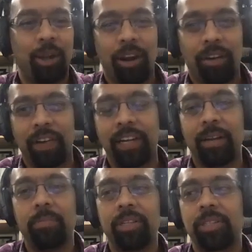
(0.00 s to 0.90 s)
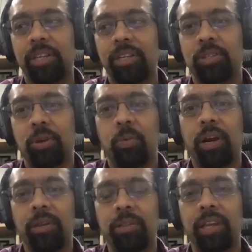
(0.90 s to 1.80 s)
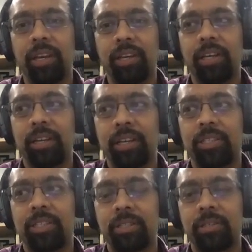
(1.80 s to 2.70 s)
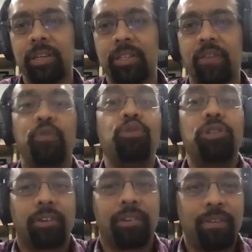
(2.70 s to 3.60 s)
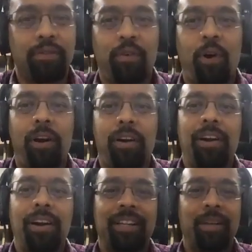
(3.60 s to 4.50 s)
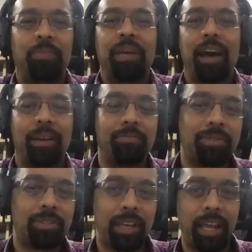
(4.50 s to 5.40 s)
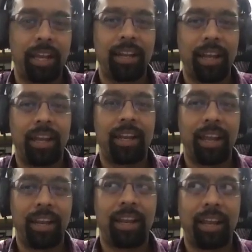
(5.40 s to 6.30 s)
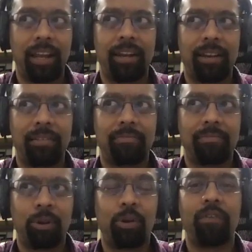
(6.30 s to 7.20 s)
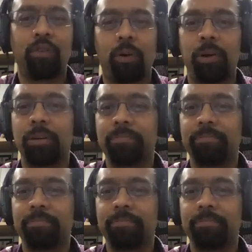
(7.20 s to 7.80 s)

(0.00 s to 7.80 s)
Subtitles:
a lot of hit and misses. So what do you think is the future for the BRMs in looking forward?